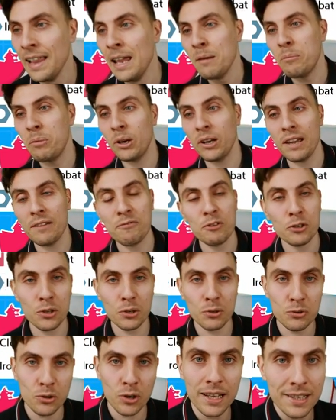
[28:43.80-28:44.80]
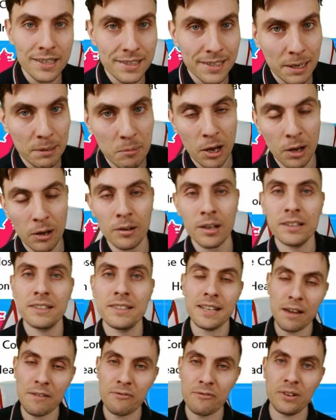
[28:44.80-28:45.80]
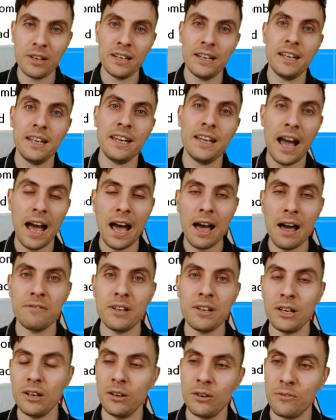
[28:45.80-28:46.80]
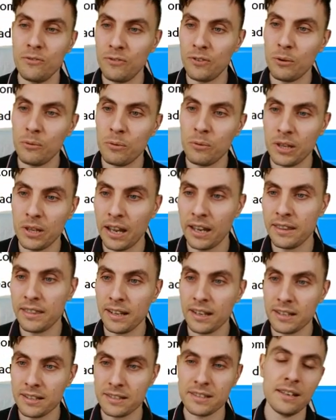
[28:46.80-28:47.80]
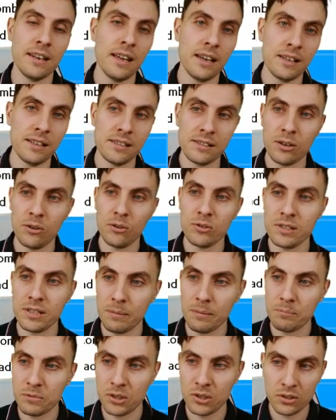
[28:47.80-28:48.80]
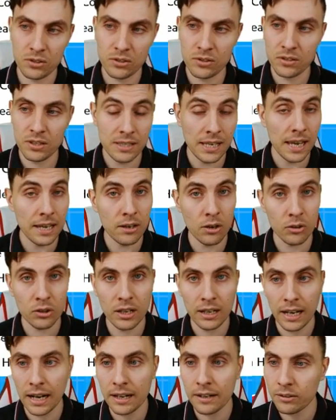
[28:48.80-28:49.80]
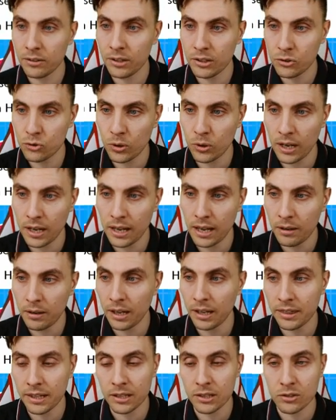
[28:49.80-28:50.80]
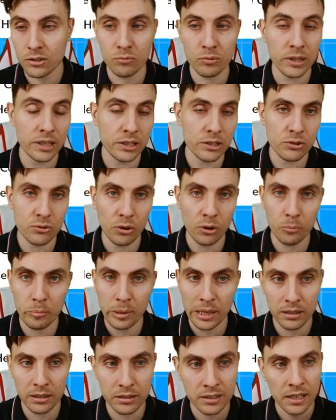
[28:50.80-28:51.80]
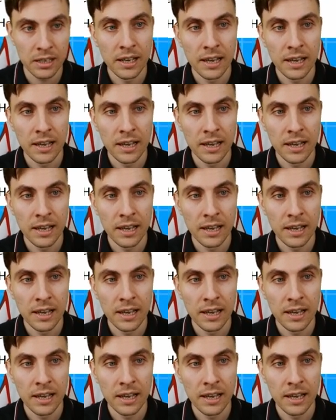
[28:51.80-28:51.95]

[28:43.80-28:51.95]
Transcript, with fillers: But if you do try this team out, definitely have a lot of fun with it. I think it's a nice concept to, to take on the ladder and try out. I think it's a really strong build.